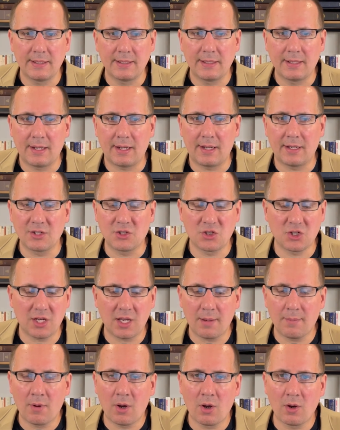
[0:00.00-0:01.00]

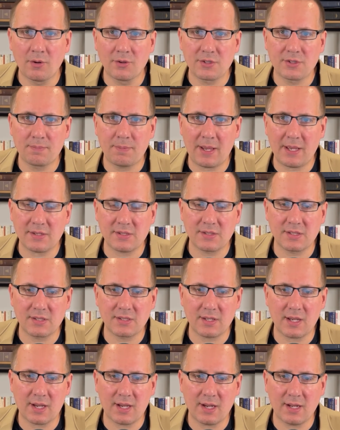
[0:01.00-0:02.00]
GMOs,
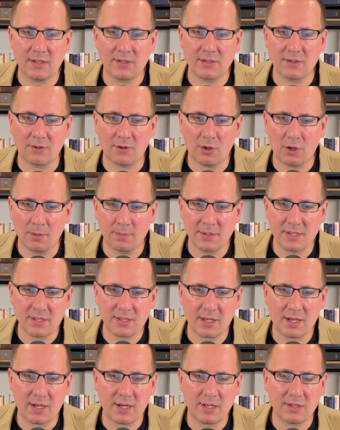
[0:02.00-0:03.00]
pesticides and
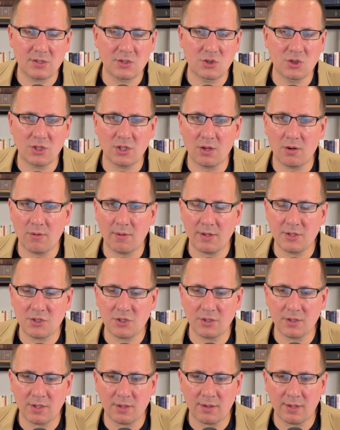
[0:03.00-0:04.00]
herbicides,
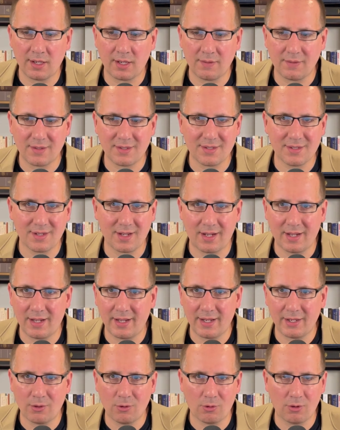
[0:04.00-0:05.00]
geoengineering in the
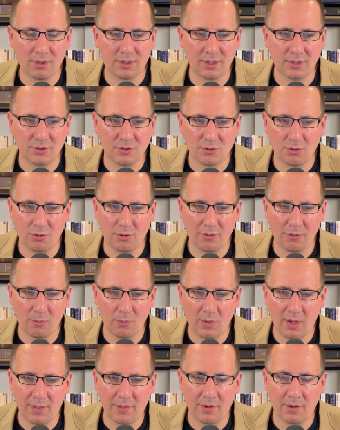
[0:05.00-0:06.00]
sky in order to control the
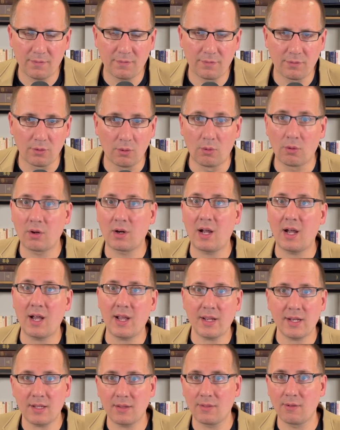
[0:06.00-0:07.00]
weather,
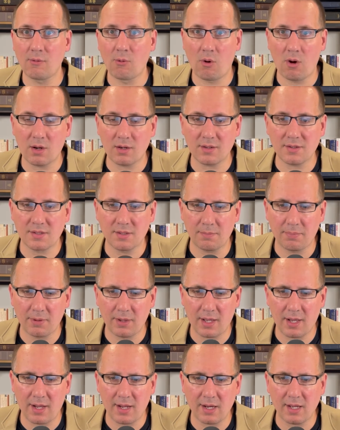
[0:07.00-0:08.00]
fluoride in the water
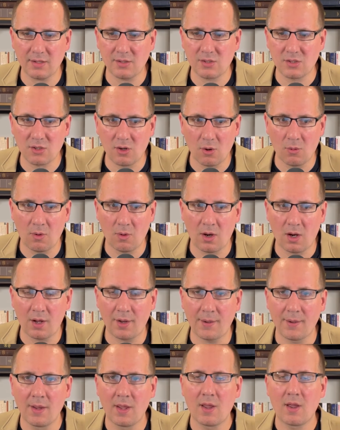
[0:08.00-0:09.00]
supply, and so
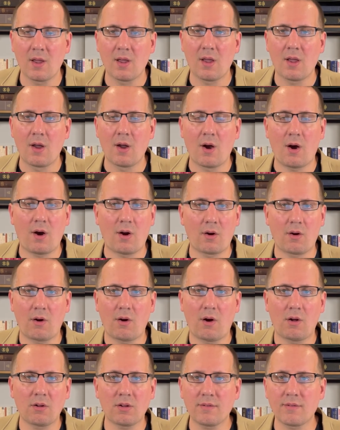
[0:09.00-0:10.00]
on.
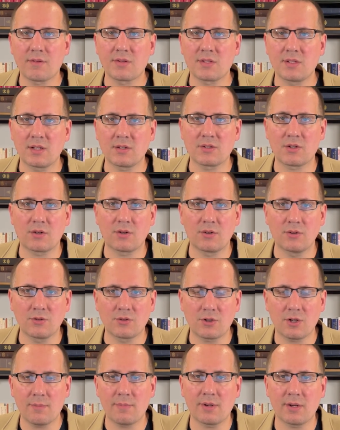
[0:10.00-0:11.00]
All of those things are
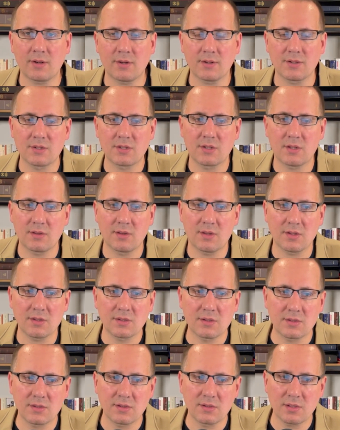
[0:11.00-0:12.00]
contributors to
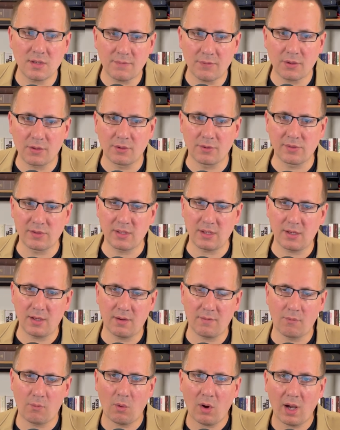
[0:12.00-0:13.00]
this difficulty
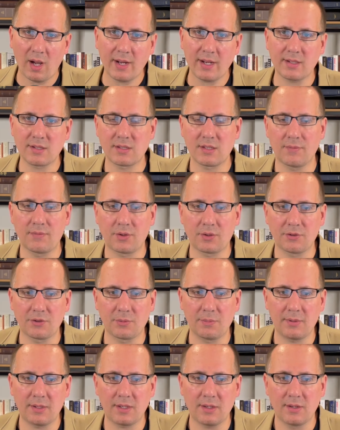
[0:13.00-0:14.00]
of why it's difficult to
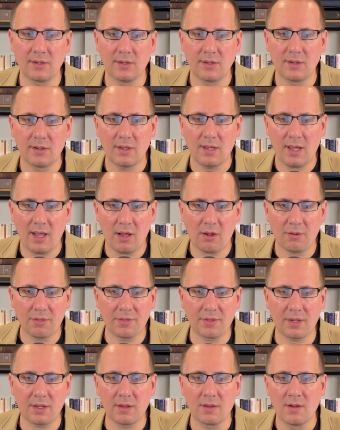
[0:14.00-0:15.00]
be healthy.